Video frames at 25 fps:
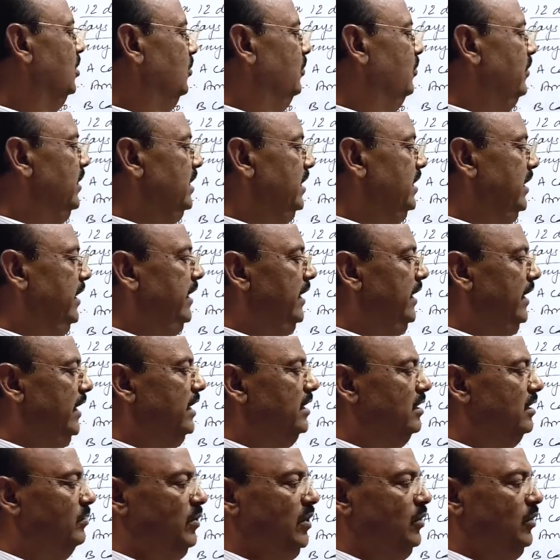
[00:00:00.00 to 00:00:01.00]
when A
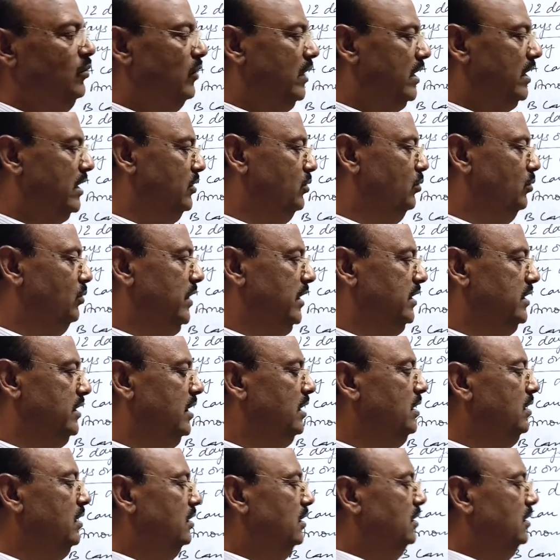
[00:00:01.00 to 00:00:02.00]
and B work together.